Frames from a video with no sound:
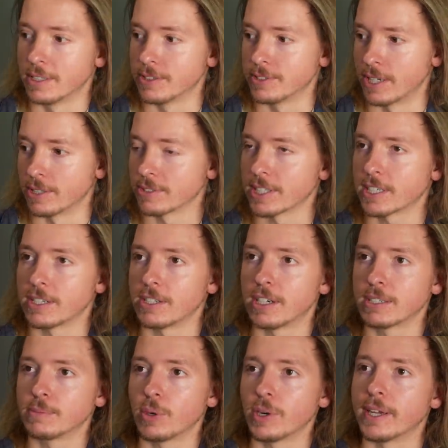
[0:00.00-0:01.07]
Sounds like a
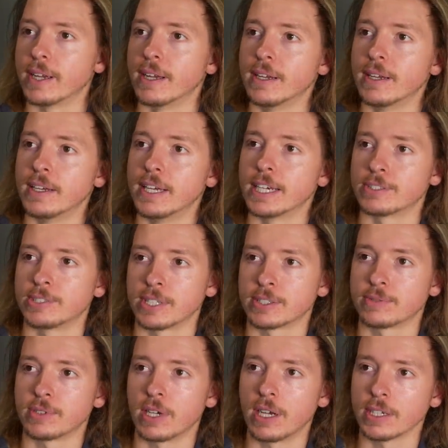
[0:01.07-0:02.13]
young boy.
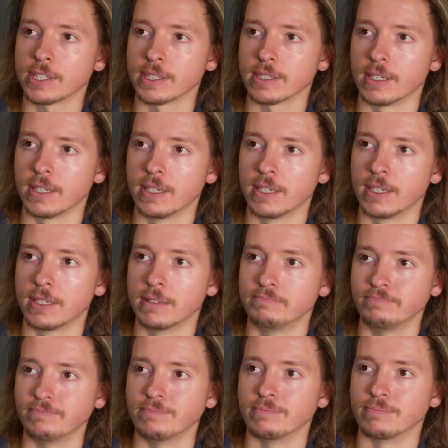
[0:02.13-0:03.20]
Excessive talking.
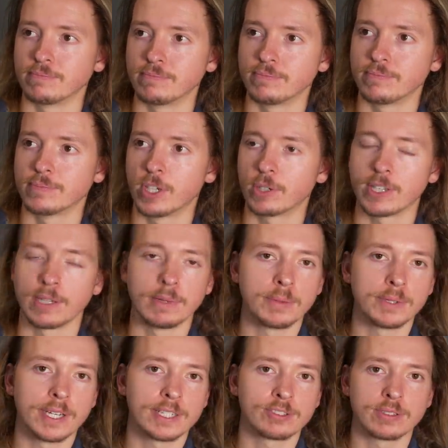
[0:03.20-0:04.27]
Hmm. Okay,
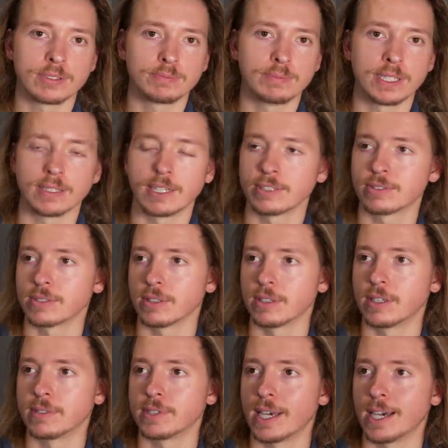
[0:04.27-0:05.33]
maybe that's just me. I just
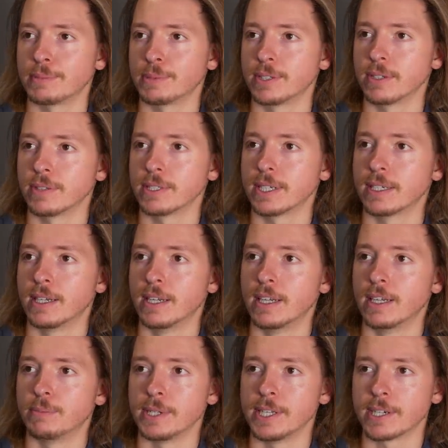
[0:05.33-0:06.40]
love yapping, don't I?
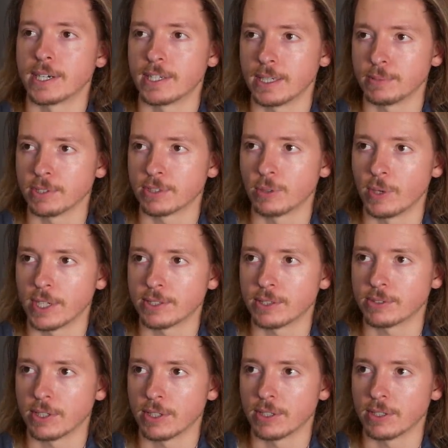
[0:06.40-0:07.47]
Being unable to wait
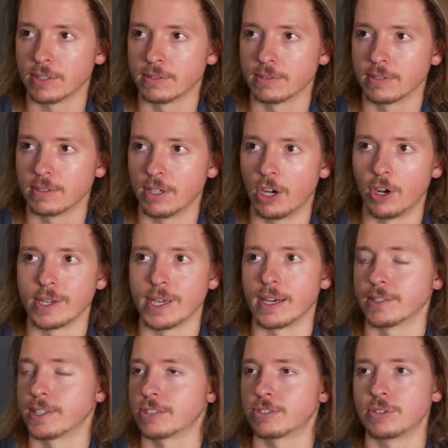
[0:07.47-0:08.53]
their turn. Oh,
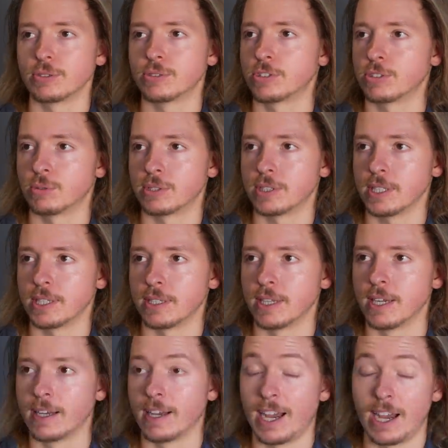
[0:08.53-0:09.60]
yeah, that's dudes to a T.
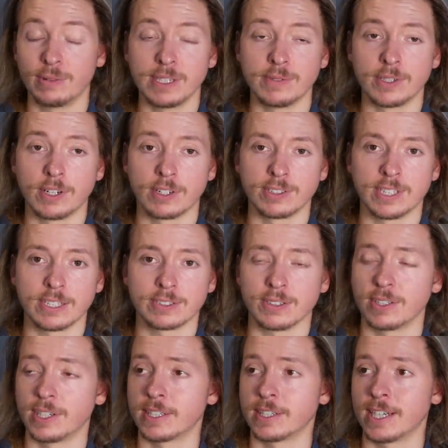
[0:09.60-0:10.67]
I would even argue that's
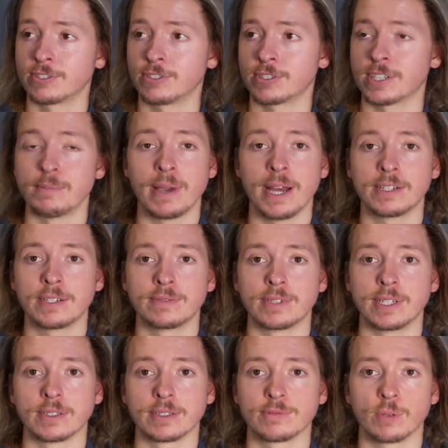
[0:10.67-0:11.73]
a lot of that's just
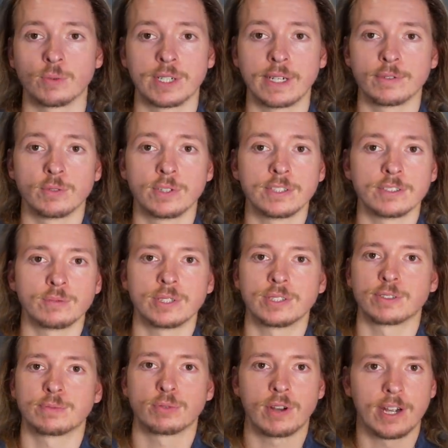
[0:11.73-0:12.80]
competitiveness. For whatever reason, we
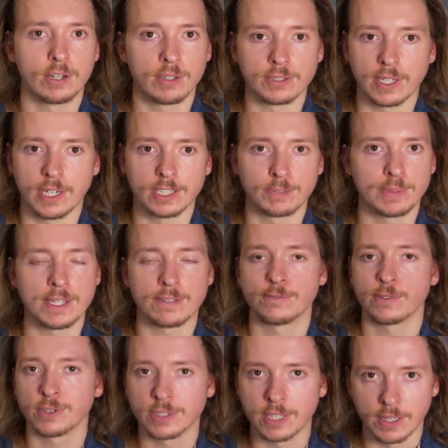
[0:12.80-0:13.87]
just prioritize being
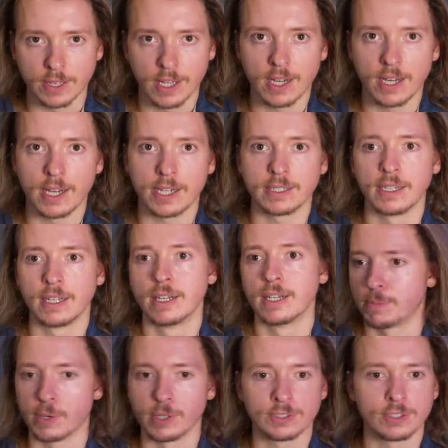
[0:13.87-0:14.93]
first in line,
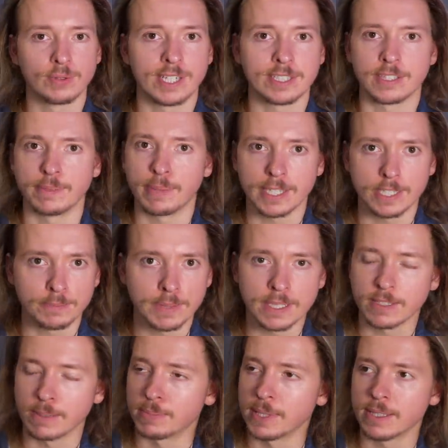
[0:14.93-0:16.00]
the person who gets the biggest
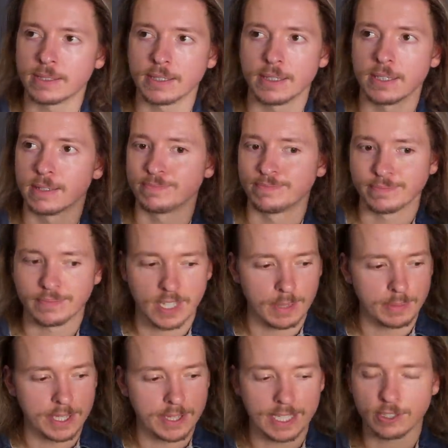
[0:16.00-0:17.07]
pizza, pizza. I
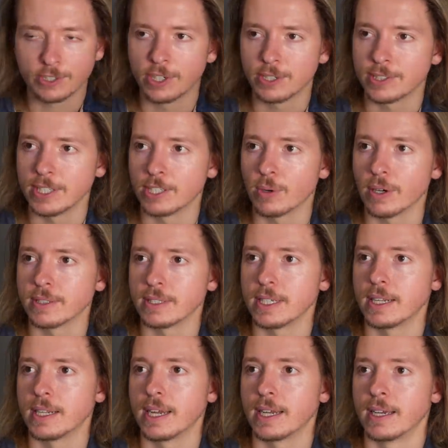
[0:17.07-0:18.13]
mean, that's cooked into our
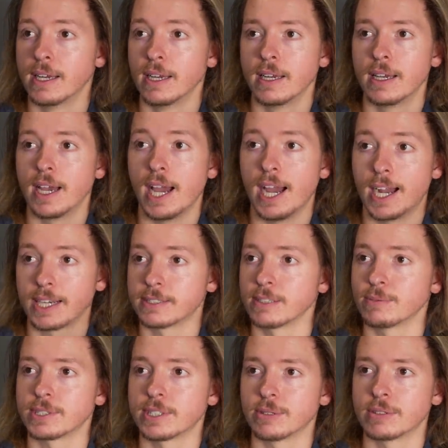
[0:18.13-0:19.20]
DNA.
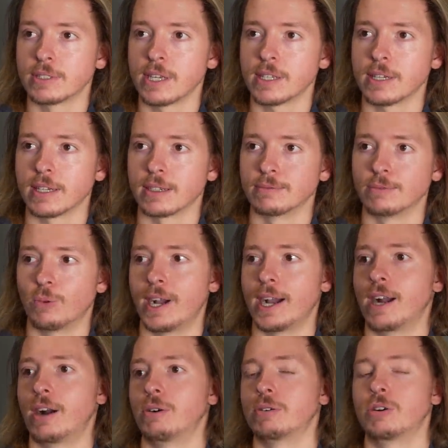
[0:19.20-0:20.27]
Acting without thinking.
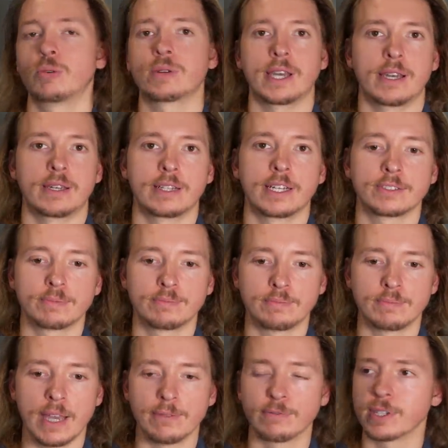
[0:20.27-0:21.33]
Wow. Okay, that's
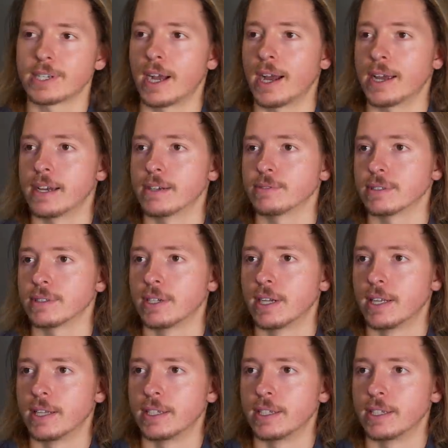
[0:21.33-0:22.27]
every guy ever.